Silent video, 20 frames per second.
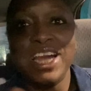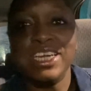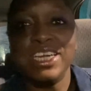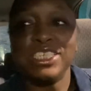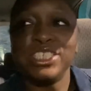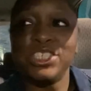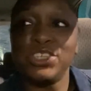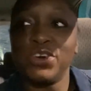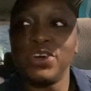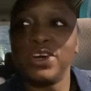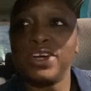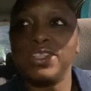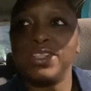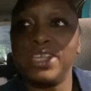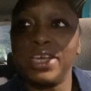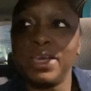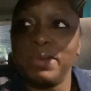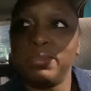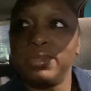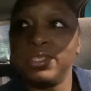
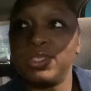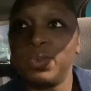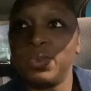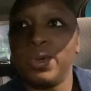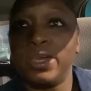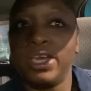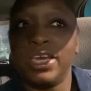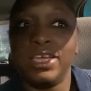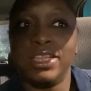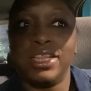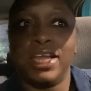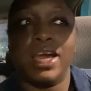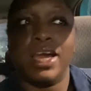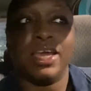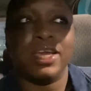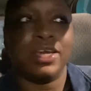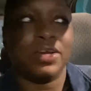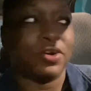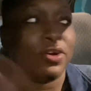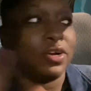struggling between
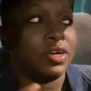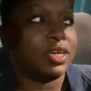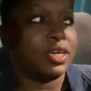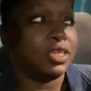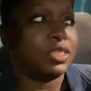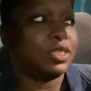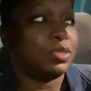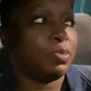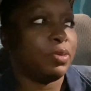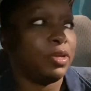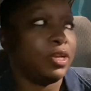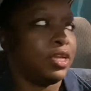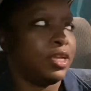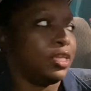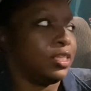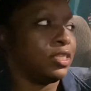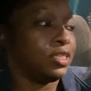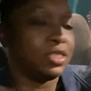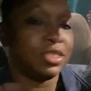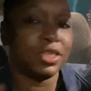like her husband
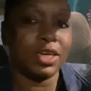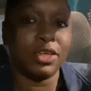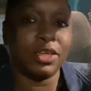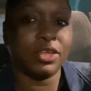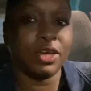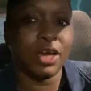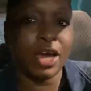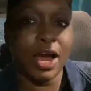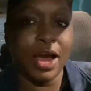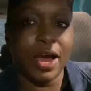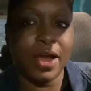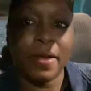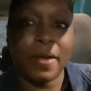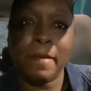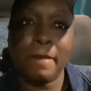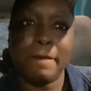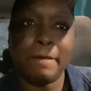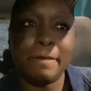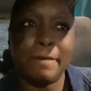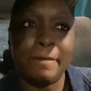and this other guy.
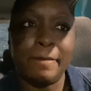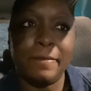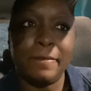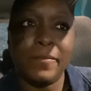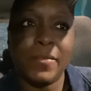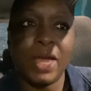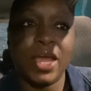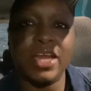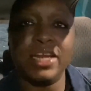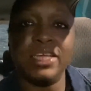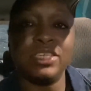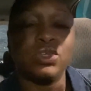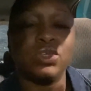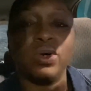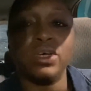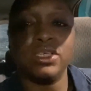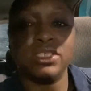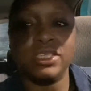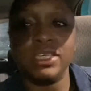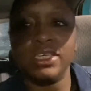And it's
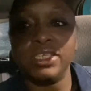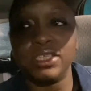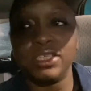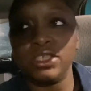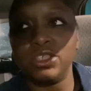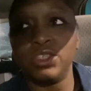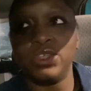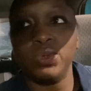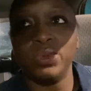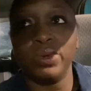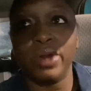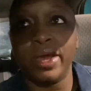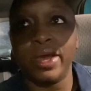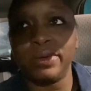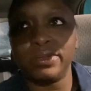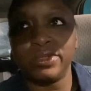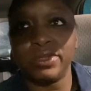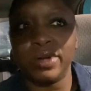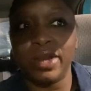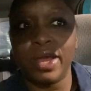on season 2 now,
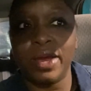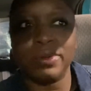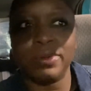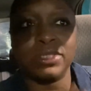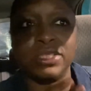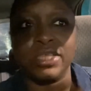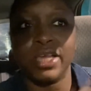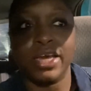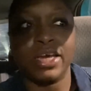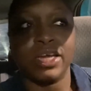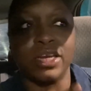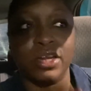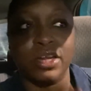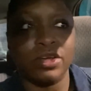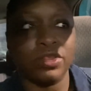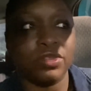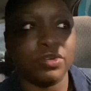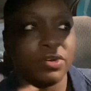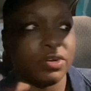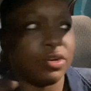so now it's like
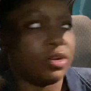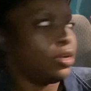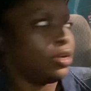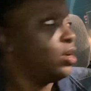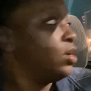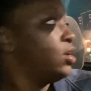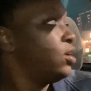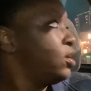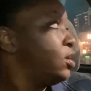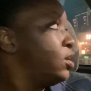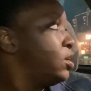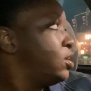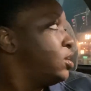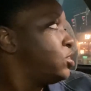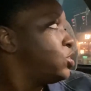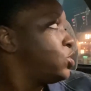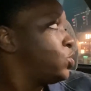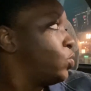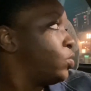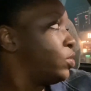another
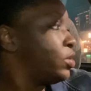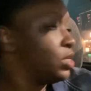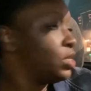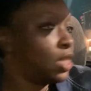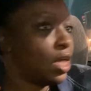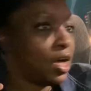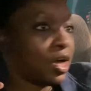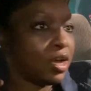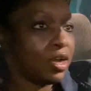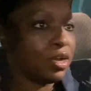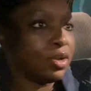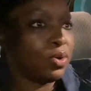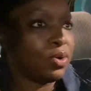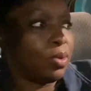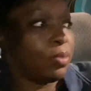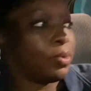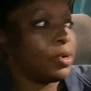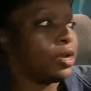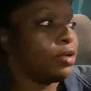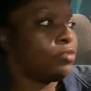storyline or
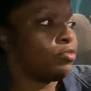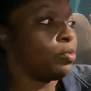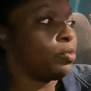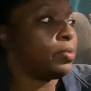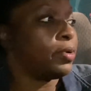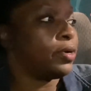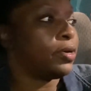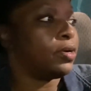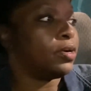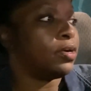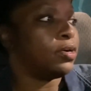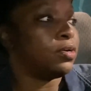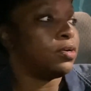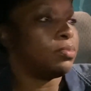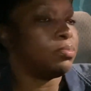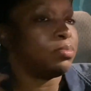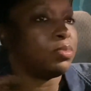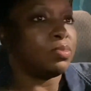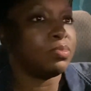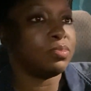whatever. But
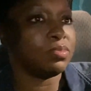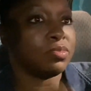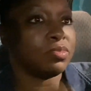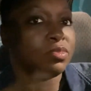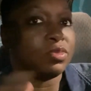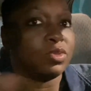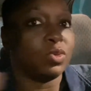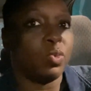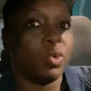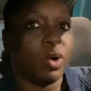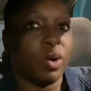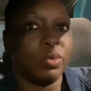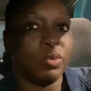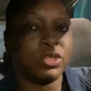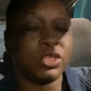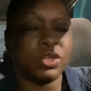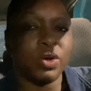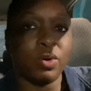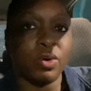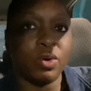what
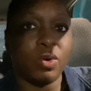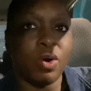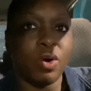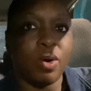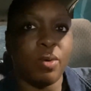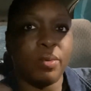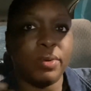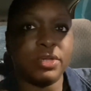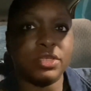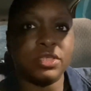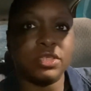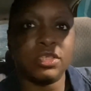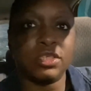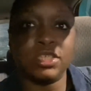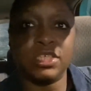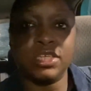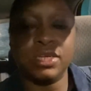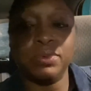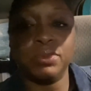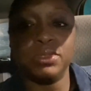was going on was,
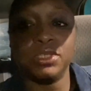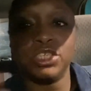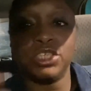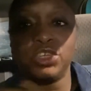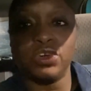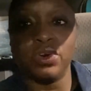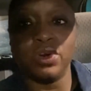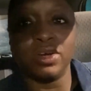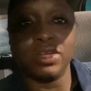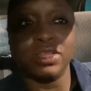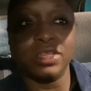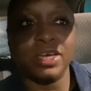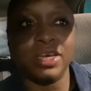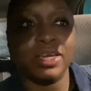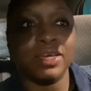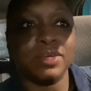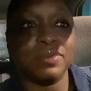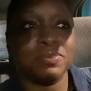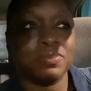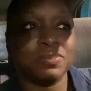she was struggling